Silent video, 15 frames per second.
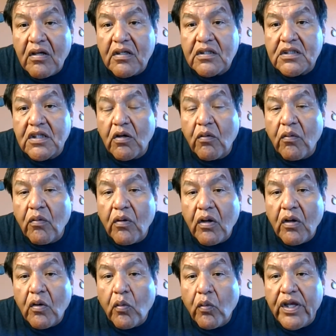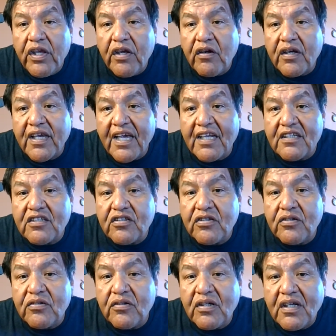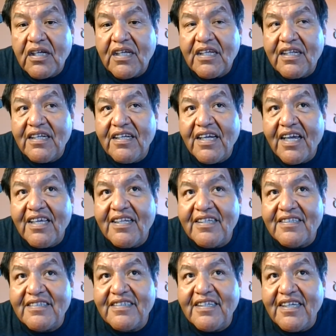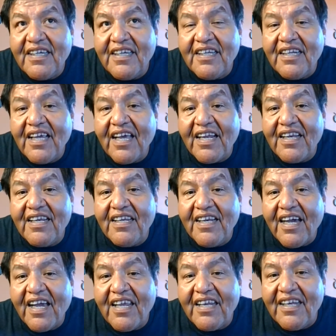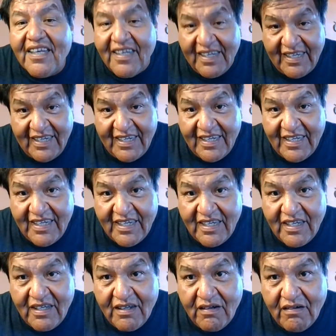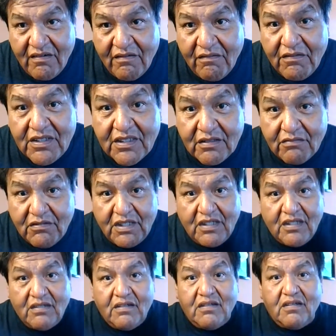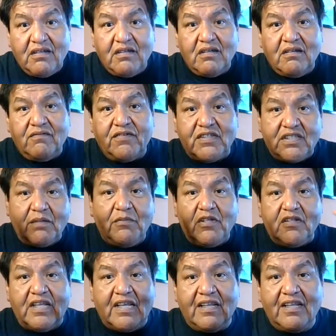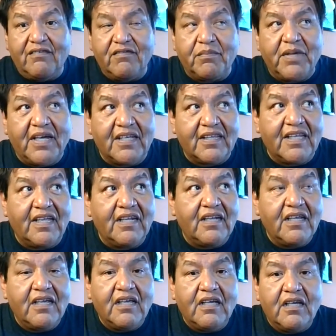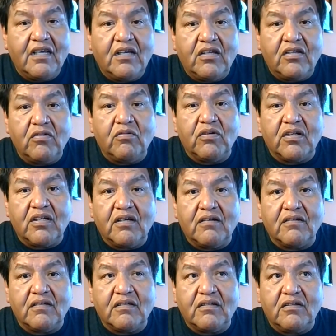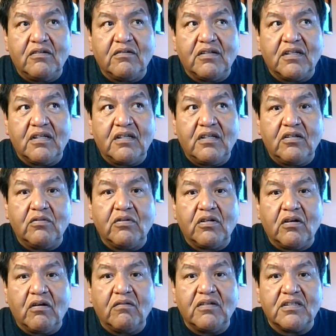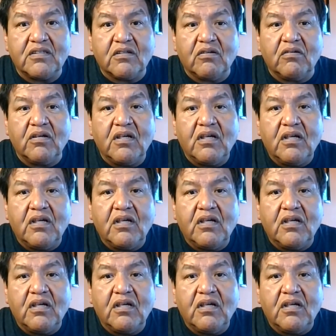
So when you get to 1990, which we, for some of you that lived back then, you would always go